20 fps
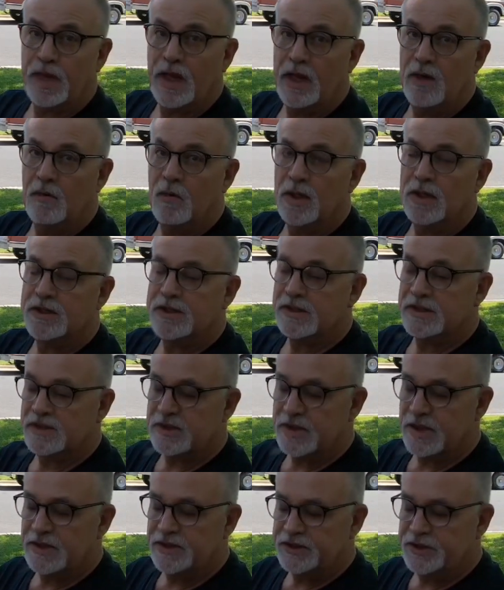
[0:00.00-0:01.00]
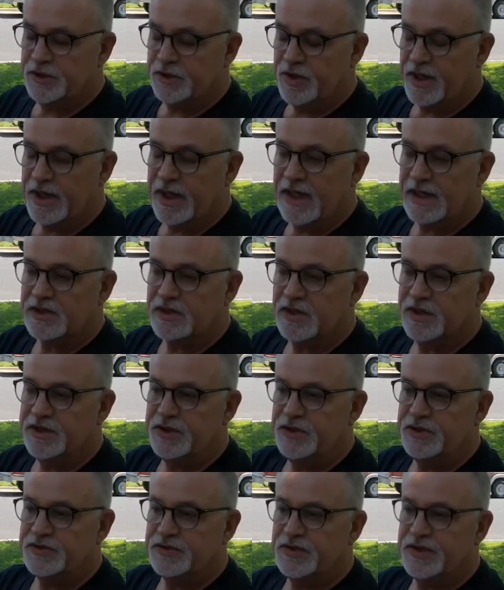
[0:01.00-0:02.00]
and what this does, you can actually
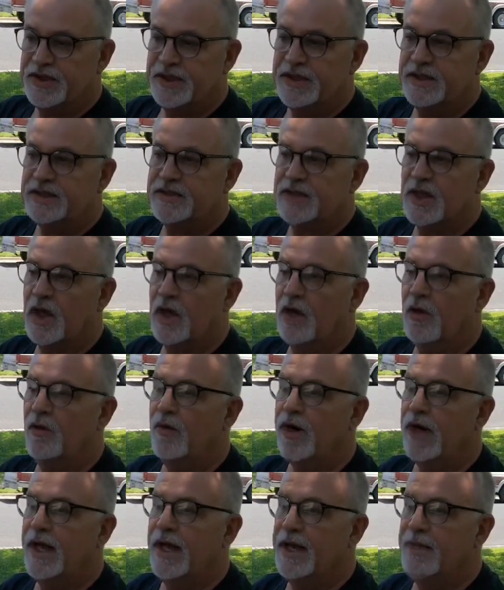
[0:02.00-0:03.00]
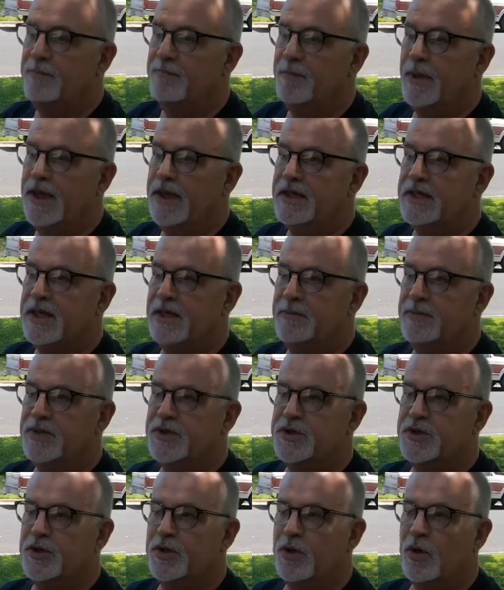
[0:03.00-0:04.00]
use this on a meat
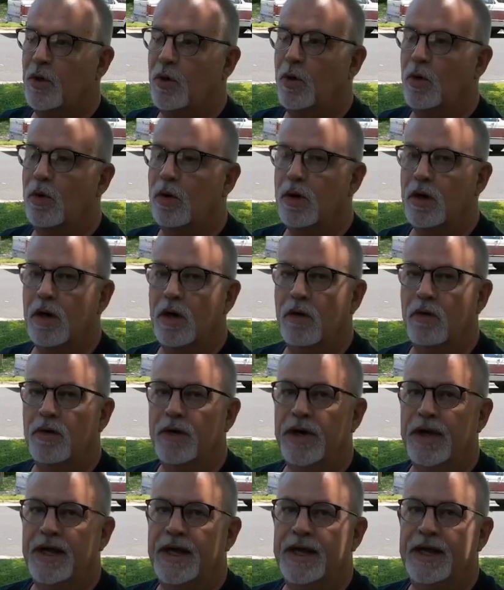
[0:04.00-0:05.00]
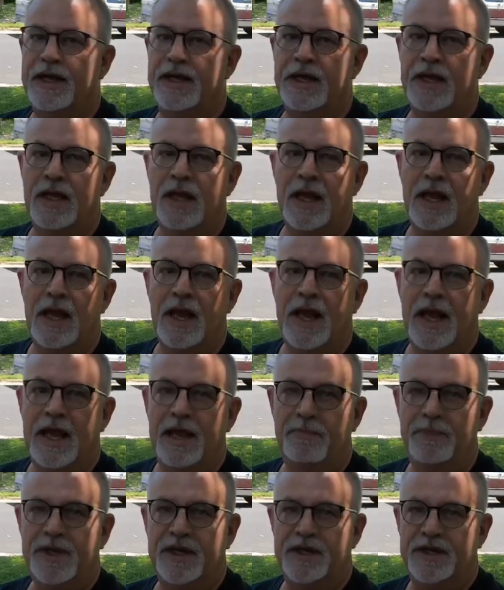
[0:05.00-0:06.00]
temperature or on a
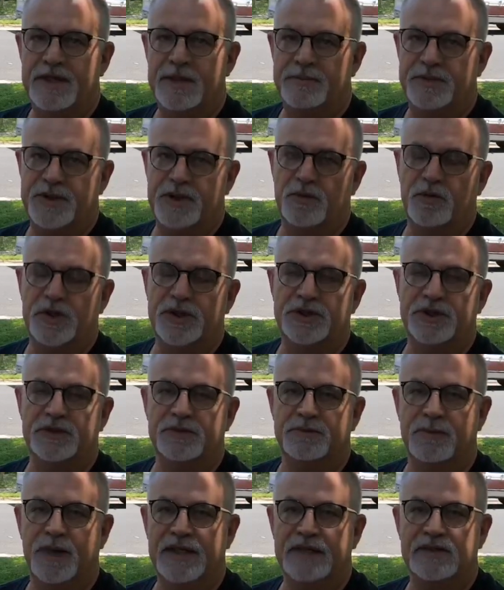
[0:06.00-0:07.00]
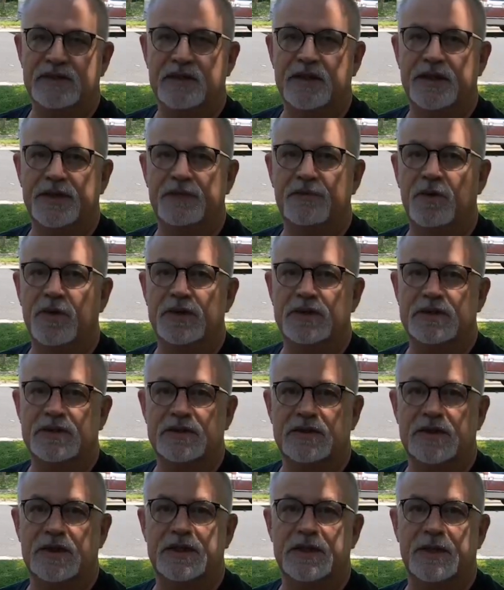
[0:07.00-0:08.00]
ambient temperature, which is basically what's
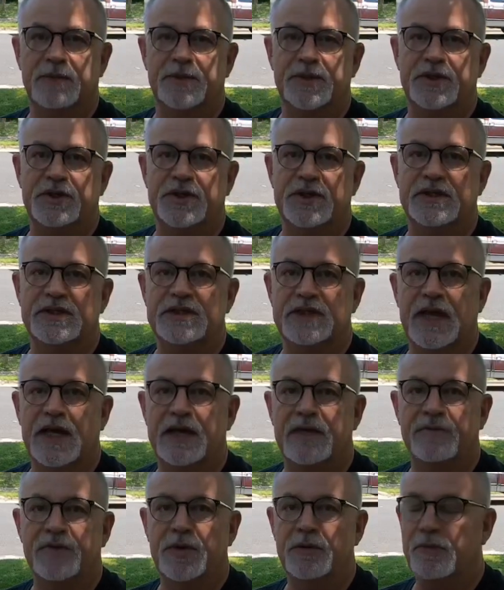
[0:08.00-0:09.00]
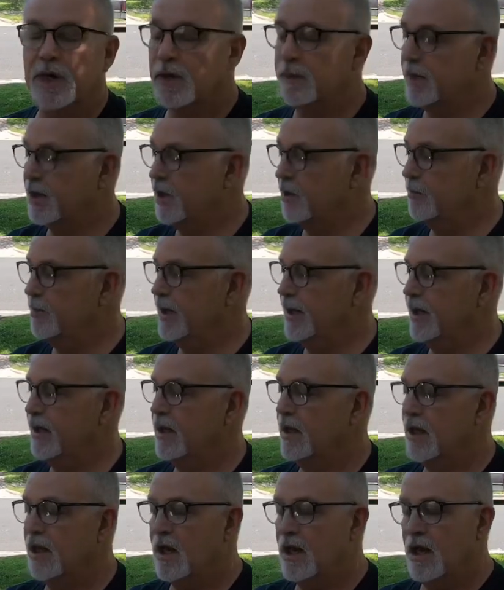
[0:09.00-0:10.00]
the temperature inside of your barbecue pit.
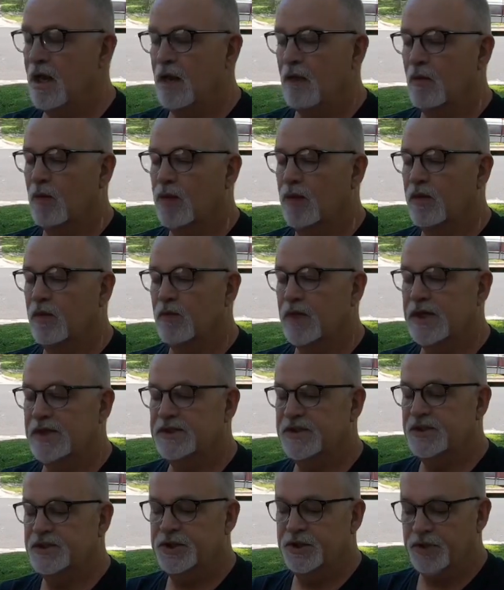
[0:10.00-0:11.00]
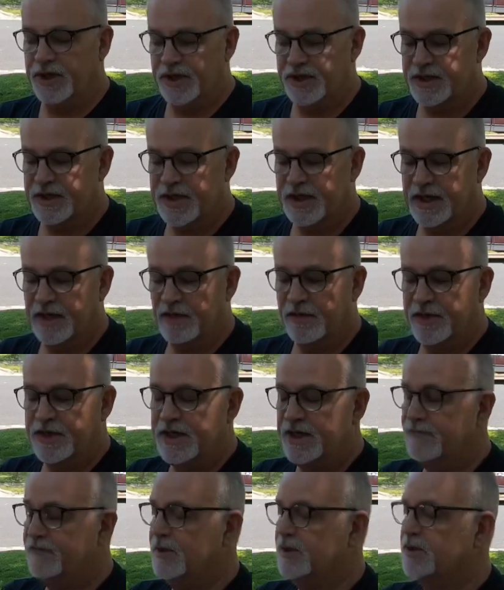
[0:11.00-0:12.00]
One of the ways that you can tell the
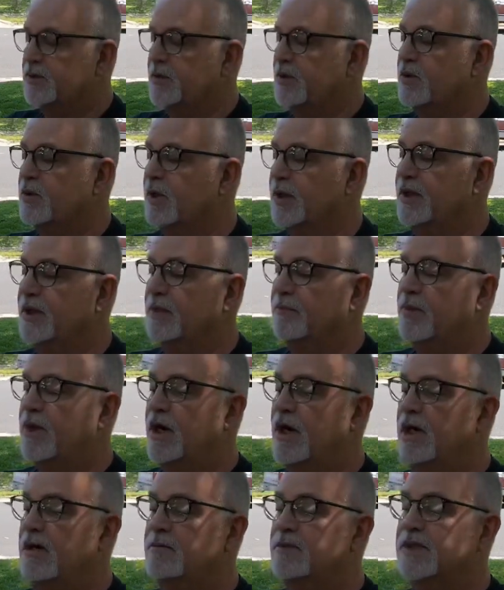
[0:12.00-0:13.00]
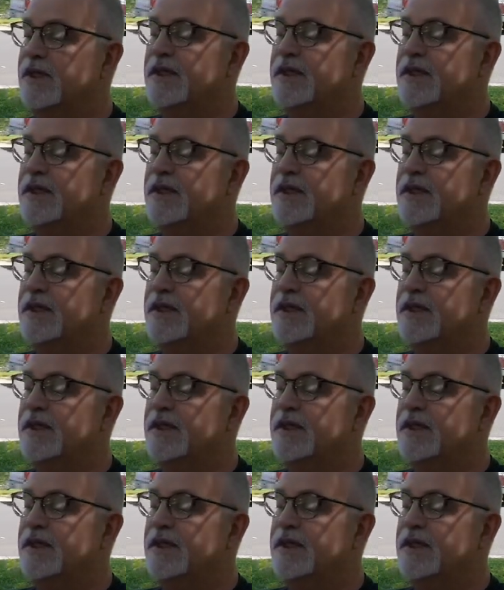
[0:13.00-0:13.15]
difference between the probes